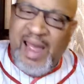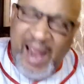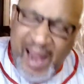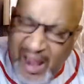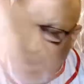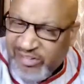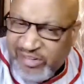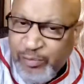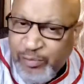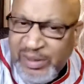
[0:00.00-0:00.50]

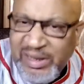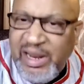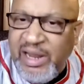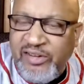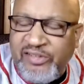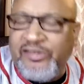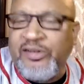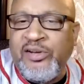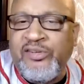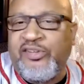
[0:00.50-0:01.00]
as it
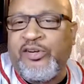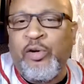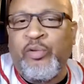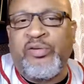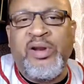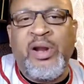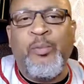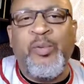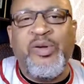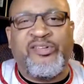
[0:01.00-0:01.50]
relates to the
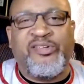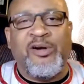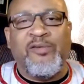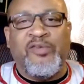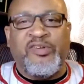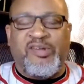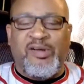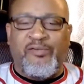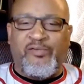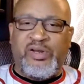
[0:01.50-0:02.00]
children that we
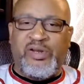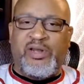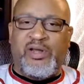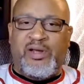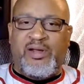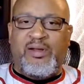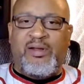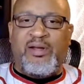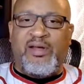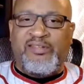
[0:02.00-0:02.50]
service every day,